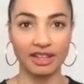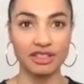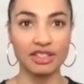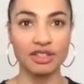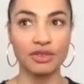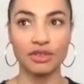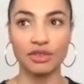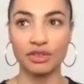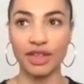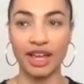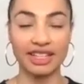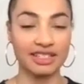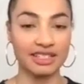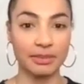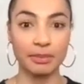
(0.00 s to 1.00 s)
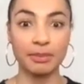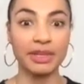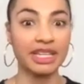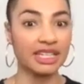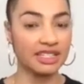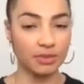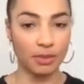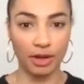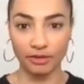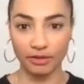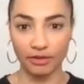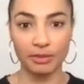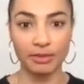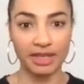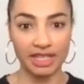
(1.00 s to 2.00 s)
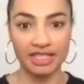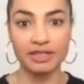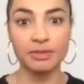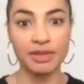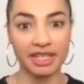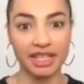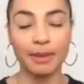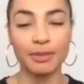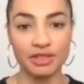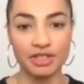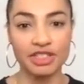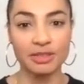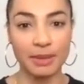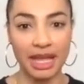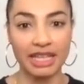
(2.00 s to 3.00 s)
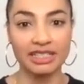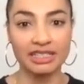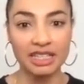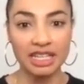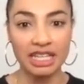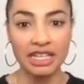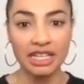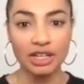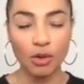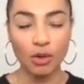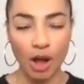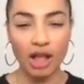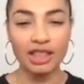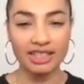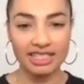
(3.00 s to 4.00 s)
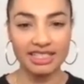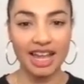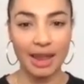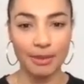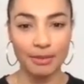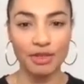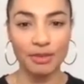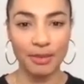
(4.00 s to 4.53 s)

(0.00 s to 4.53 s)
So that's the biggest one for me, is being able to spend quality time with my